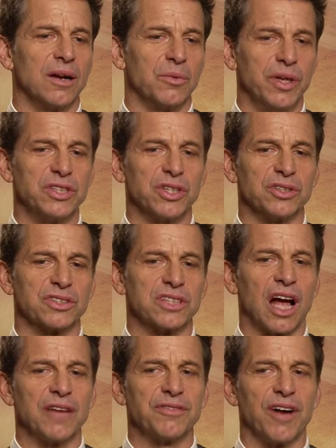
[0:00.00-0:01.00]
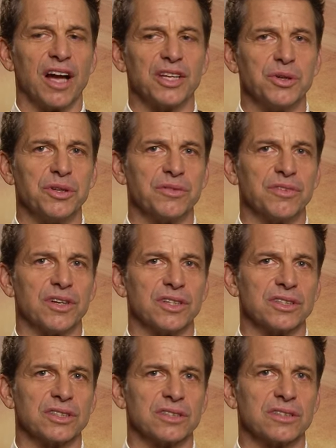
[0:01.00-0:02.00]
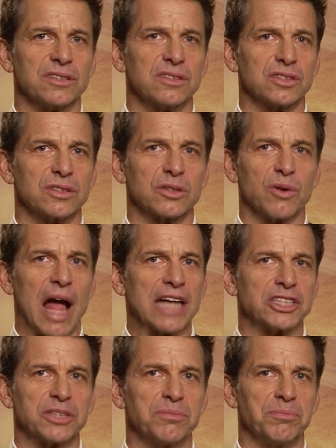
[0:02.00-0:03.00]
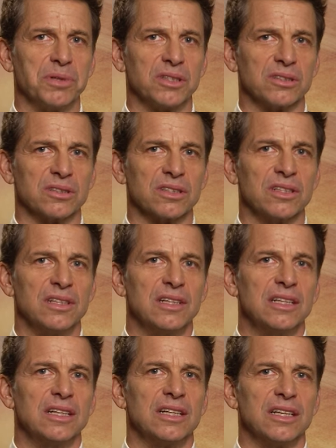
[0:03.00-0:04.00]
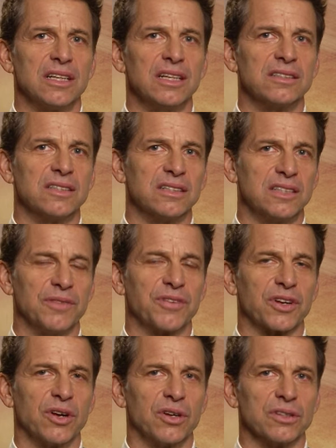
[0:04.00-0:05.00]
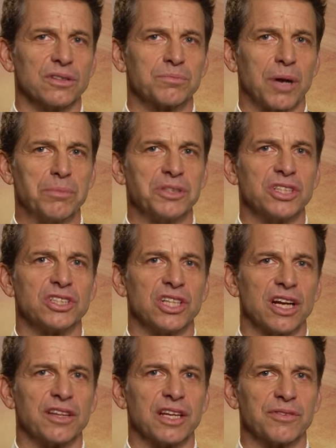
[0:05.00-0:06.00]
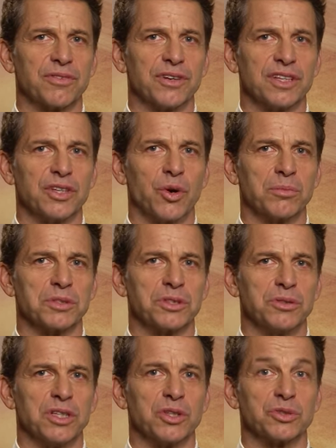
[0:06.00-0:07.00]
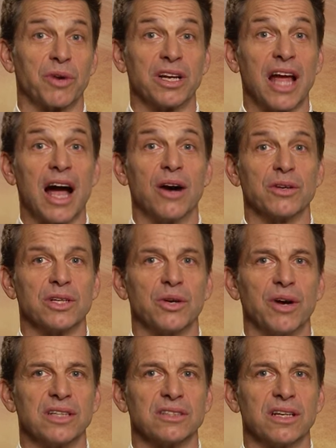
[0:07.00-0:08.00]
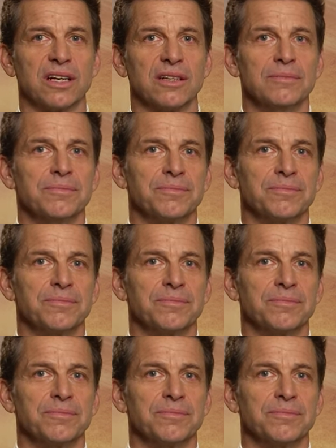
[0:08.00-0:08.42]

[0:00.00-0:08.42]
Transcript: original sci-fi universe, scratch built, is a difficult proposition, I think, for the normal studios right now, you know, as a